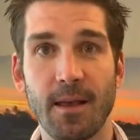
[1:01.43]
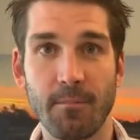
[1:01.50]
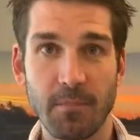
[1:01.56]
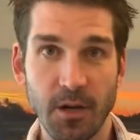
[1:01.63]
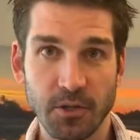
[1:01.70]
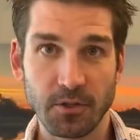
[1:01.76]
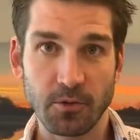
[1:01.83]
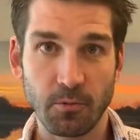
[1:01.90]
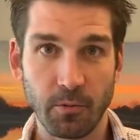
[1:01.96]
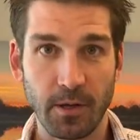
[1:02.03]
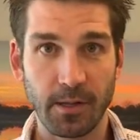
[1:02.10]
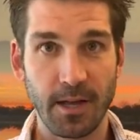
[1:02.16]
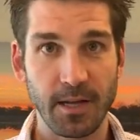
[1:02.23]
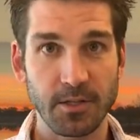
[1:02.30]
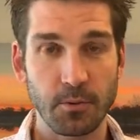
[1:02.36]
That makes you
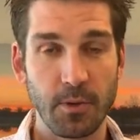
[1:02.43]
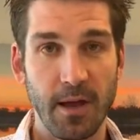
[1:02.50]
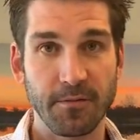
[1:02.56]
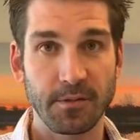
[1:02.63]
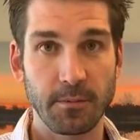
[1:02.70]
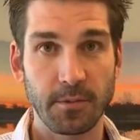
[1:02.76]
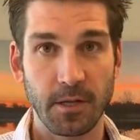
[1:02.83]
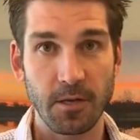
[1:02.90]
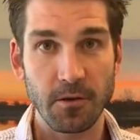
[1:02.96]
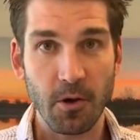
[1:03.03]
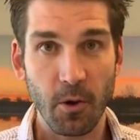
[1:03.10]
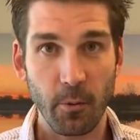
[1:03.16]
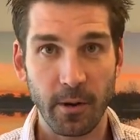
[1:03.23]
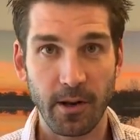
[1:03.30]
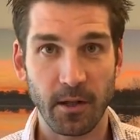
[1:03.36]
realize you have something that
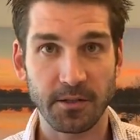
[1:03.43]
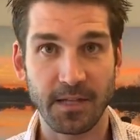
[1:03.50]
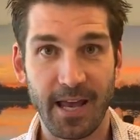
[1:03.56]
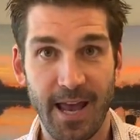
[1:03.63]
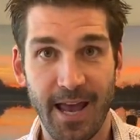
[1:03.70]
no one else